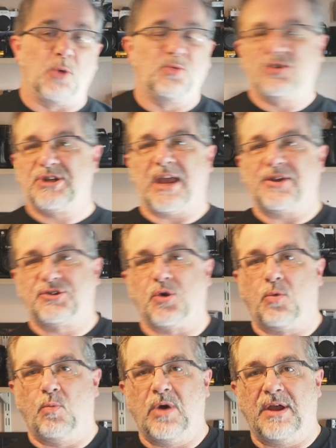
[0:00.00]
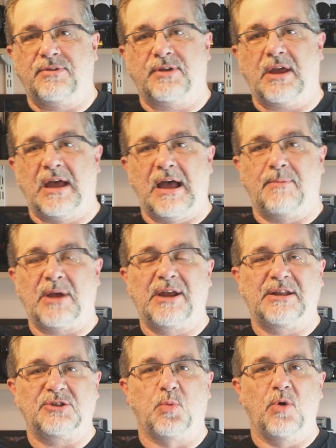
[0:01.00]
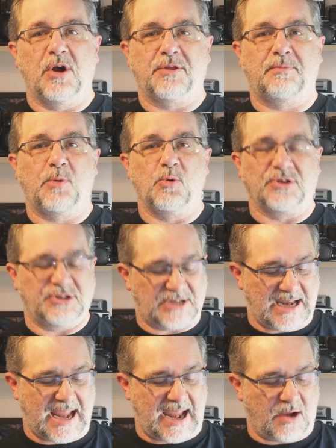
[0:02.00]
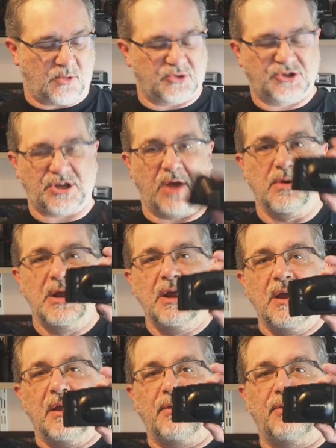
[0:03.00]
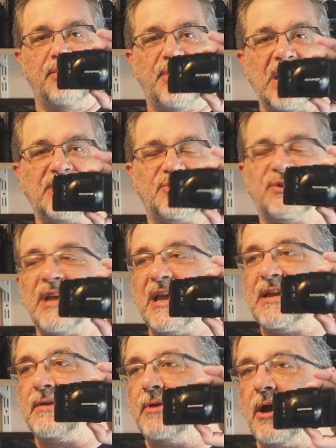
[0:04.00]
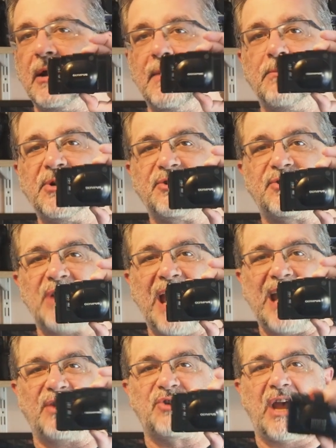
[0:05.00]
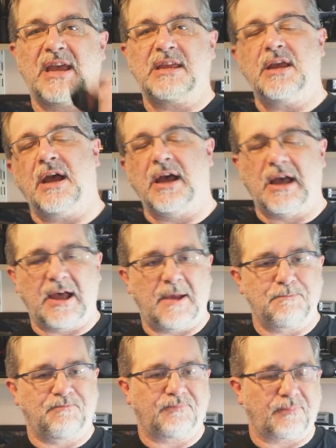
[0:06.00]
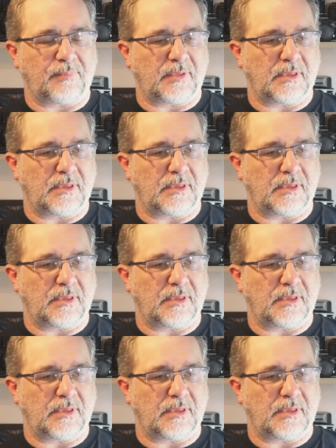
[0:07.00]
don't get on with, and it's worth pointing out. So that's the Olympus XA.